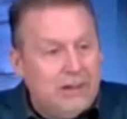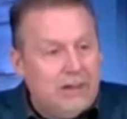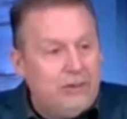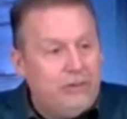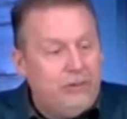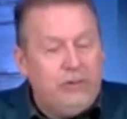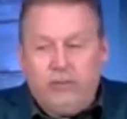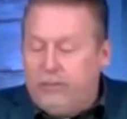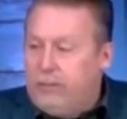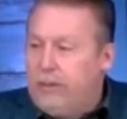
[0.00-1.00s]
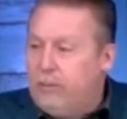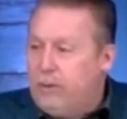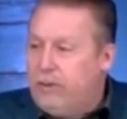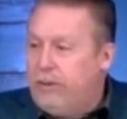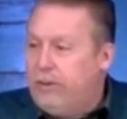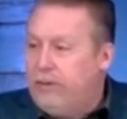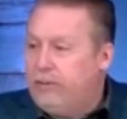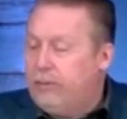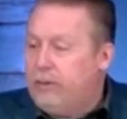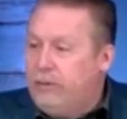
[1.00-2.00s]
As fishers of men, one of the things
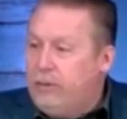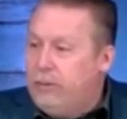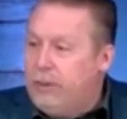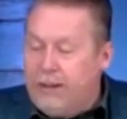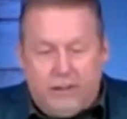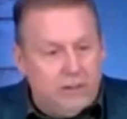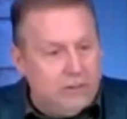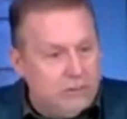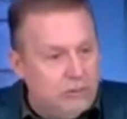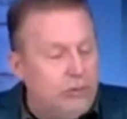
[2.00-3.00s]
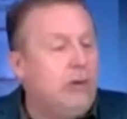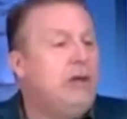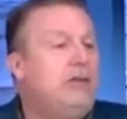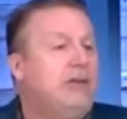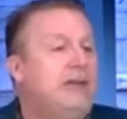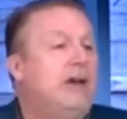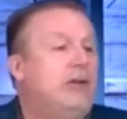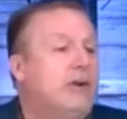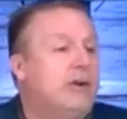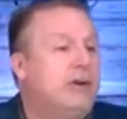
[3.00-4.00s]
that we do by joining
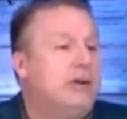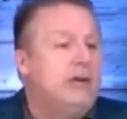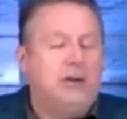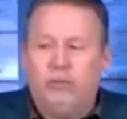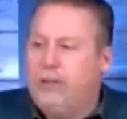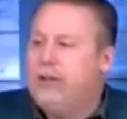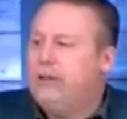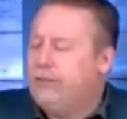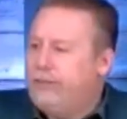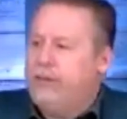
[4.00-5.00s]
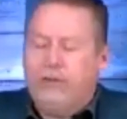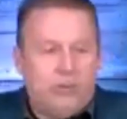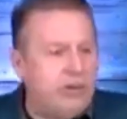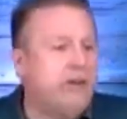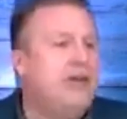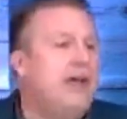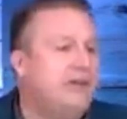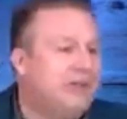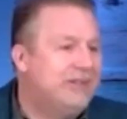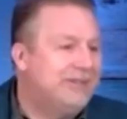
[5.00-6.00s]
together is we get to fish with a net.